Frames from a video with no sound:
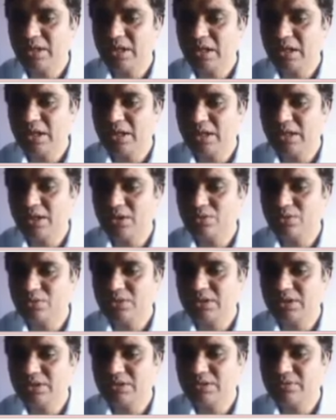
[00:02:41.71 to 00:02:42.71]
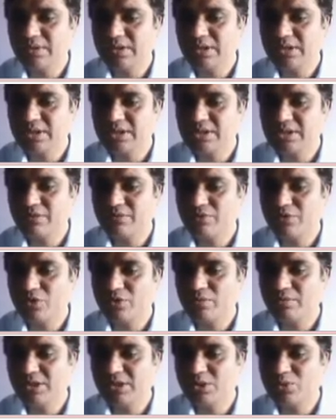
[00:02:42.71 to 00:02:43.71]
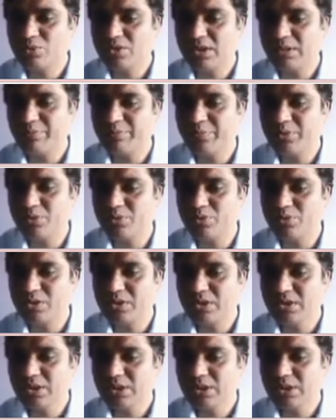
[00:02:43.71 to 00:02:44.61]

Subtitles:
And now it is very easy for me to compute